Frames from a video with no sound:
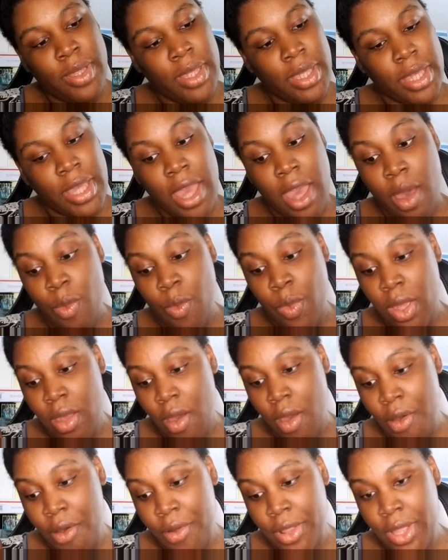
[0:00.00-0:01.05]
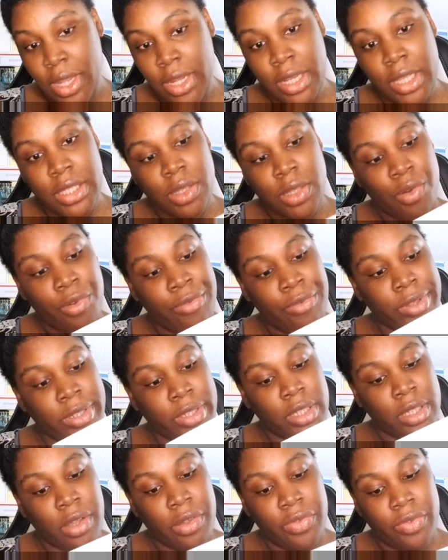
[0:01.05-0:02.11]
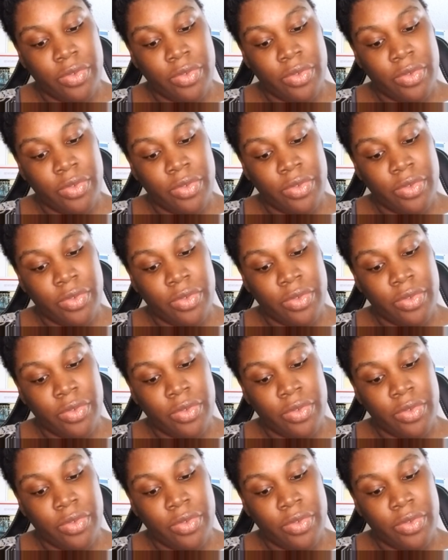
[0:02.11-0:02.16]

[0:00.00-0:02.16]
Can't we all in this COVID stuff?